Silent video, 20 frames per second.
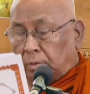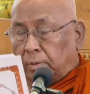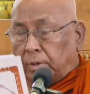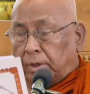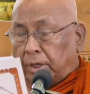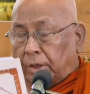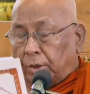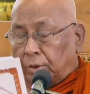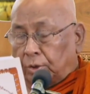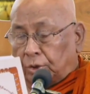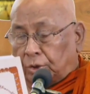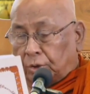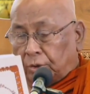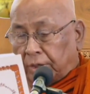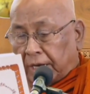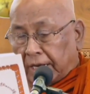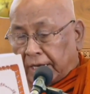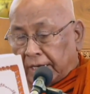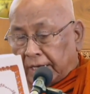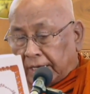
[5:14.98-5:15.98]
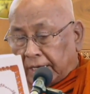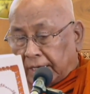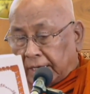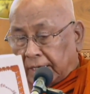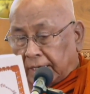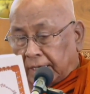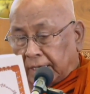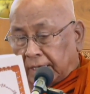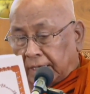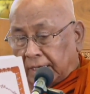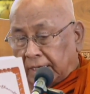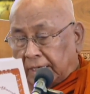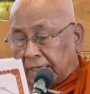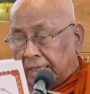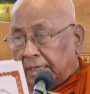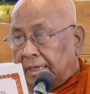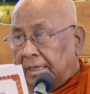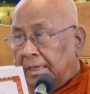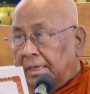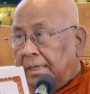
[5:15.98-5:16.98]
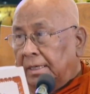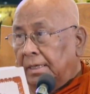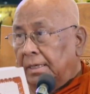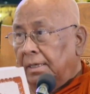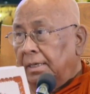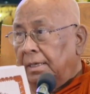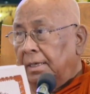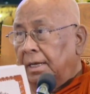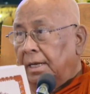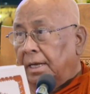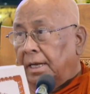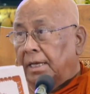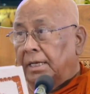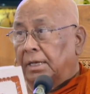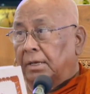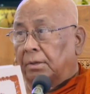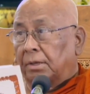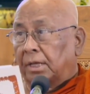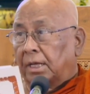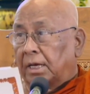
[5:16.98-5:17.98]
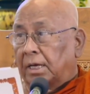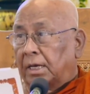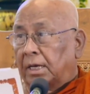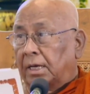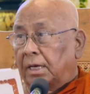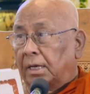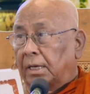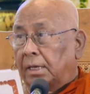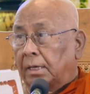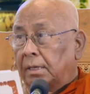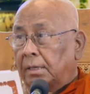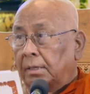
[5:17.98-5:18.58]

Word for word: what do so nine day. And I don't like her.